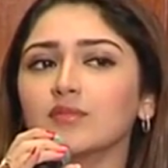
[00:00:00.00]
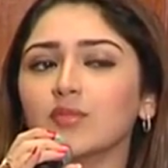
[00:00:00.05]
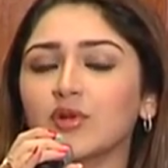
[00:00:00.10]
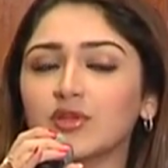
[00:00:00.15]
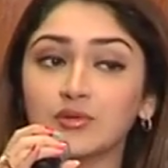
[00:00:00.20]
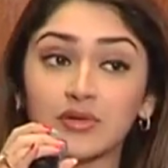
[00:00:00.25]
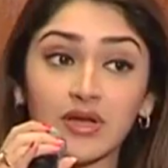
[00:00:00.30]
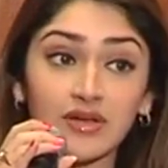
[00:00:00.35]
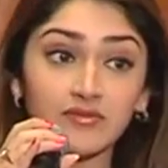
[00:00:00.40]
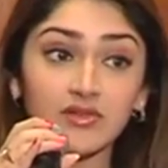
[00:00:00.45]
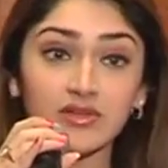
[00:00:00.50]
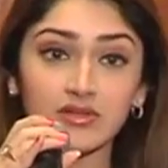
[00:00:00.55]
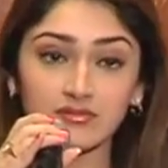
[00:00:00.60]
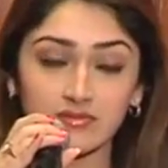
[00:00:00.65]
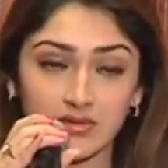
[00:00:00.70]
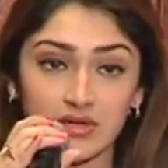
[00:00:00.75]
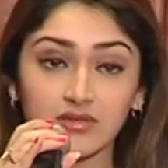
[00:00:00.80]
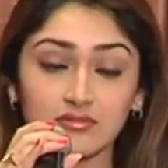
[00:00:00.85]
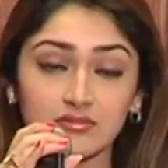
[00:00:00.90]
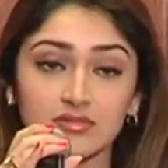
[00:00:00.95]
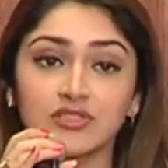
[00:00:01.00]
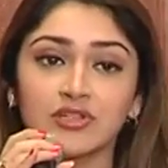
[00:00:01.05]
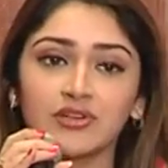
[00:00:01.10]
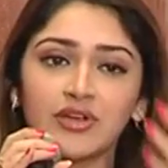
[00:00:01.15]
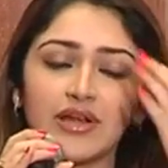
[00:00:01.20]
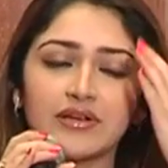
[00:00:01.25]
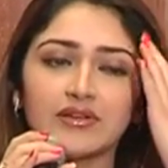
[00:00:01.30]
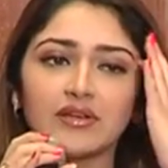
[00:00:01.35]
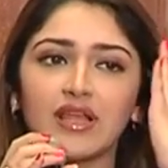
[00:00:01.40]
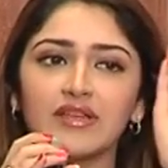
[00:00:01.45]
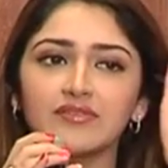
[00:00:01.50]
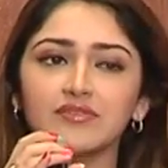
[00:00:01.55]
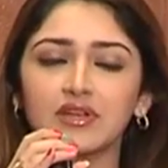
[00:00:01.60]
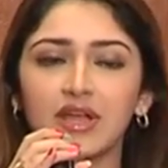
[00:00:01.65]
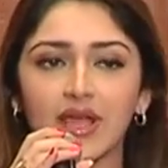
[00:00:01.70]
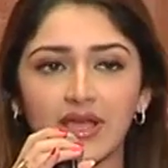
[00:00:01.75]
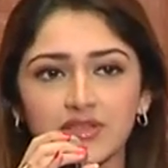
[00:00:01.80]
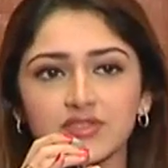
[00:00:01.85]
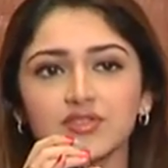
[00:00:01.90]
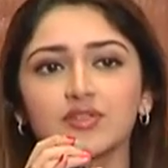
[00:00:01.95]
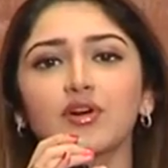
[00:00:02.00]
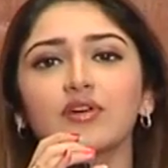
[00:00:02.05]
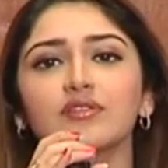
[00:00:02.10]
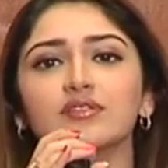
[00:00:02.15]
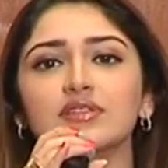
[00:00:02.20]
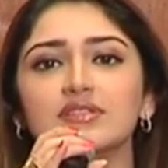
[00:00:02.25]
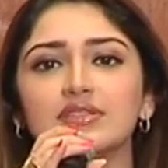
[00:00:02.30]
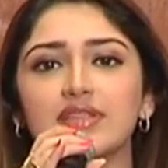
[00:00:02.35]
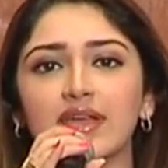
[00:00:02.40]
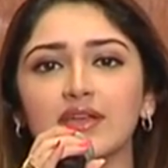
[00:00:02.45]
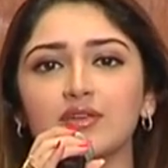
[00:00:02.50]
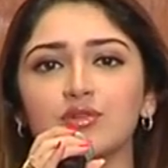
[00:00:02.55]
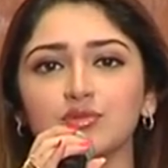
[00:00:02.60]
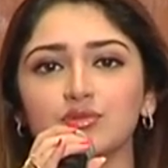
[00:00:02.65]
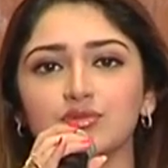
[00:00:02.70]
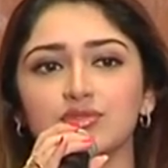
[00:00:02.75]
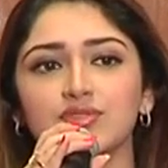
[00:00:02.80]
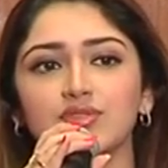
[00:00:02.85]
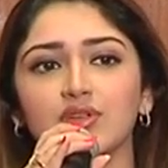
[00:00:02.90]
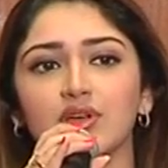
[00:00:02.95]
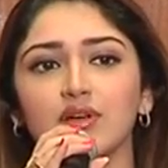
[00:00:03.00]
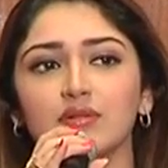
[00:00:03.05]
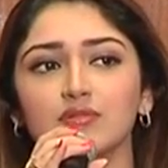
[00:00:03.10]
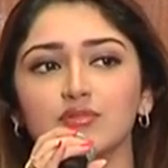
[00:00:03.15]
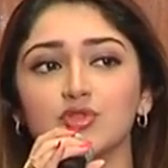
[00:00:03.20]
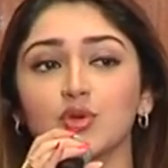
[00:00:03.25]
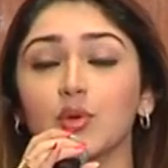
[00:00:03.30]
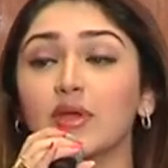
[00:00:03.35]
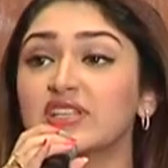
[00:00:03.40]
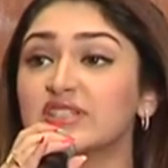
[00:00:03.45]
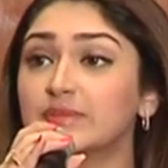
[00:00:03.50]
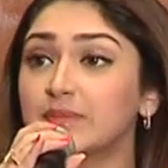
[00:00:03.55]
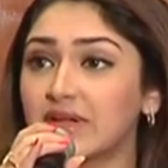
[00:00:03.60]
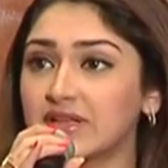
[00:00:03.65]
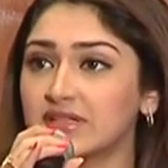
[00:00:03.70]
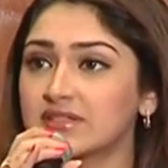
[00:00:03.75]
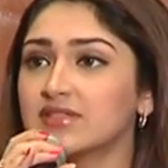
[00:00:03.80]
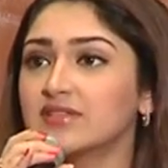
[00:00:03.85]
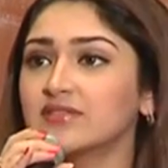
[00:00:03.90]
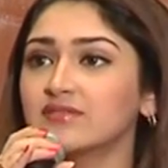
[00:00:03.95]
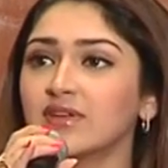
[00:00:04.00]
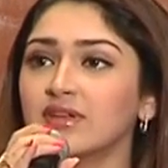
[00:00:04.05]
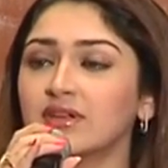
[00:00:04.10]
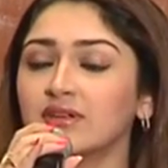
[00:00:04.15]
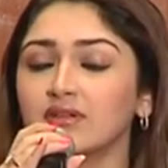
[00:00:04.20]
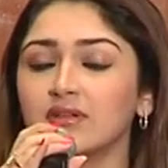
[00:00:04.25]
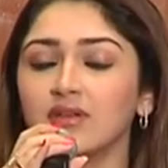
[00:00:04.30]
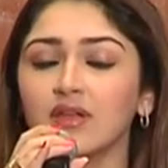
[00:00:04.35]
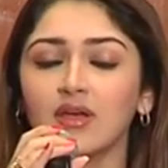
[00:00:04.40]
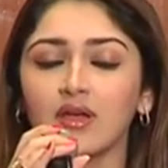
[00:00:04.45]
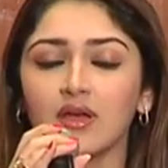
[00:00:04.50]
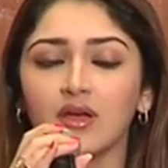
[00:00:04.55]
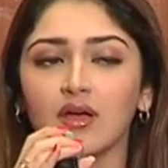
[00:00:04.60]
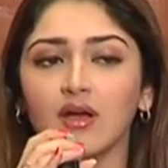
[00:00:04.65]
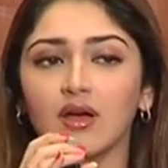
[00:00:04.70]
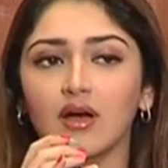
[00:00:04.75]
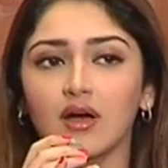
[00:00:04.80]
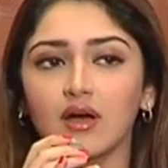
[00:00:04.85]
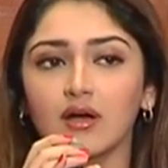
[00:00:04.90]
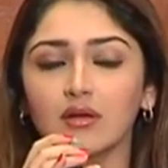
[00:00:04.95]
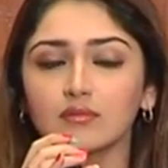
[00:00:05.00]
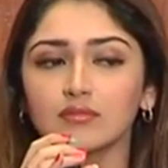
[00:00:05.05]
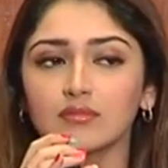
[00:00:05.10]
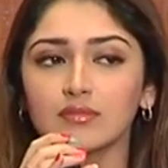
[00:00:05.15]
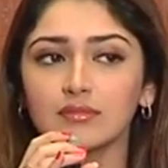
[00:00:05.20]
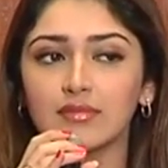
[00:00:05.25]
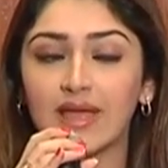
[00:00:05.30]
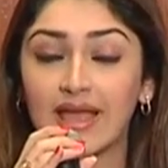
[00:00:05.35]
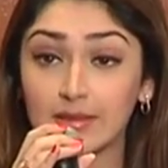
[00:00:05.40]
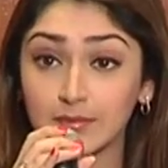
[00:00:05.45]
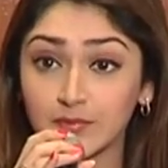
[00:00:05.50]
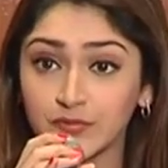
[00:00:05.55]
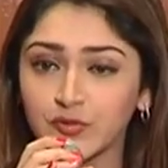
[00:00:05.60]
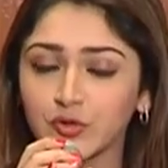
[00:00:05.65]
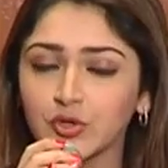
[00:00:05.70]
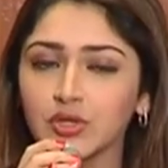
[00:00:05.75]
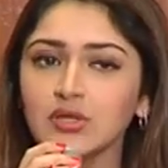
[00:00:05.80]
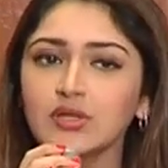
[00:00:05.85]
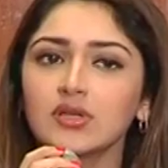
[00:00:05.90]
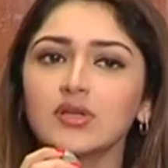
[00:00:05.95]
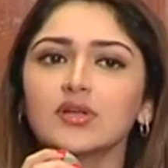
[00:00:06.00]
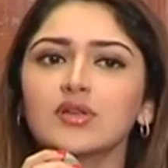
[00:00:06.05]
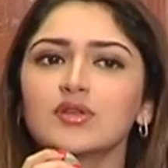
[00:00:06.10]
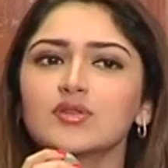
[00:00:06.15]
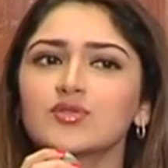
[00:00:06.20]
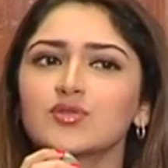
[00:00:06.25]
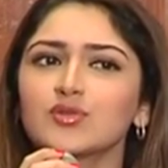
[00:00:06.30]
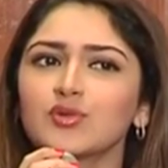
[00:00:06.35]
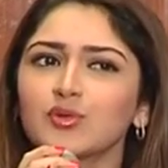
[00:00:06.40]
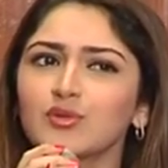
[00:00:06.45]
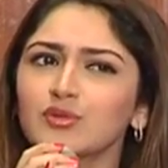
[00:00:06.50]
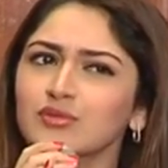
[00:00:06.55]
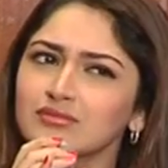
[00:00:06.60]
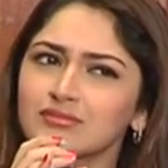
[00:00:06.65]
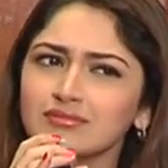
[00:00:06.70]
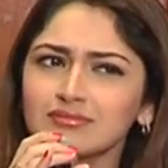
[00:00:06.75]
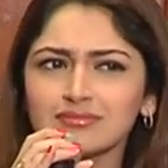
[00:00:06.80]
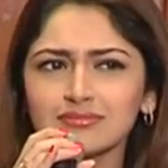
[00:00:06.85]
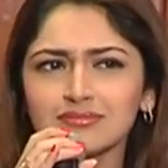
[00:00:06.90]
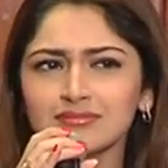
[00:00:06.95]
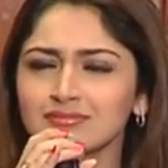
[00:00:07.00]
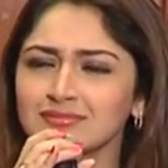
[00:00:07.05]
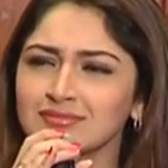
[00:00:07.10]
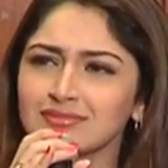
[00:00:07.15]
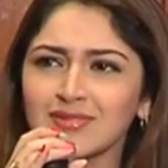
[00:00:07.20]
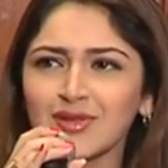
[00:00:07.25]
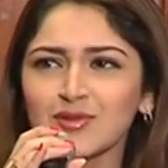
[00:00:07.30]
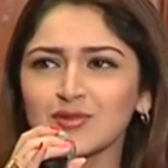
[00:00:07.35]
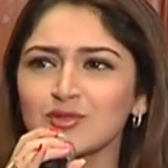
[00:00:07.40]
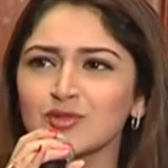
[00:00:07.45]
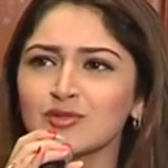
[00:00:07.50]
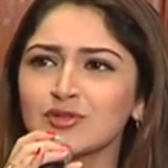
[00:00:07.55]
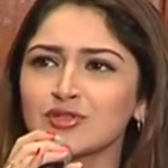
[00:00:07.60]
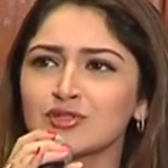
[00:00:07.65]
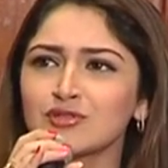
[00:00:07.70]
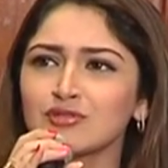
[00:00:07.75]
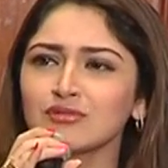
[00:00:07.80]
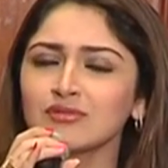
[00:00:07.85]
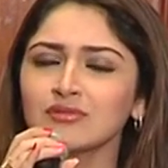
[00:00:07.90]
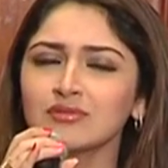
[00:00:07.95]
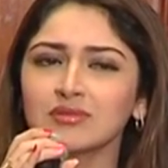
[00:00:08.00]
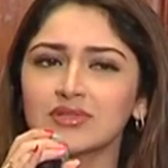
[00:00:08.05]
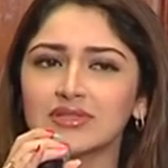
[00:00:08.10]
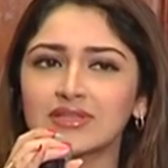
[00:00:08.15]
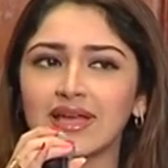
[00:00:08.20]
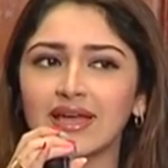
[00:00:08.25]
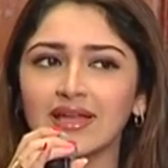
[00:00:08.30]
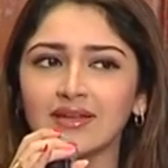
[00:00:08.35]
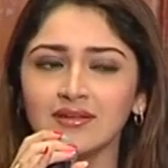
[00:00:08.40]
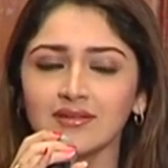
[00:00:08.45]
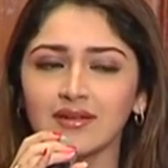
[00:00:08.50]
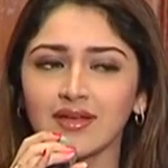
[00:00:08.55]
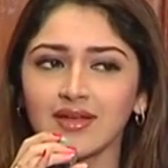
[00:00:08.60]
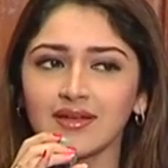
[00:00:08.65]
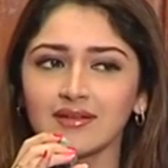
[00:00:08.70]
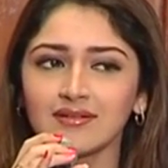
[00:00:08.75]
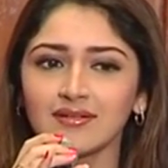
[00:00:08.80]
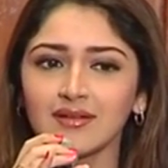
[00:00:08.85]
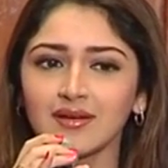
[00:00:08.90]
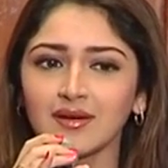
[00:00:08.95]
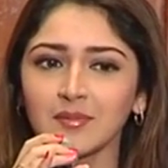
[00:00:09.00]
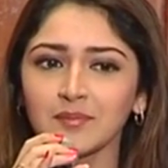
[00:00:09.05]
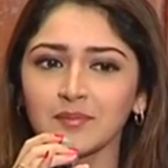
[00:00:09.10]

when you have a director like Vinayak so on the set, who's so expressive and helpful, so there was no issue with that. And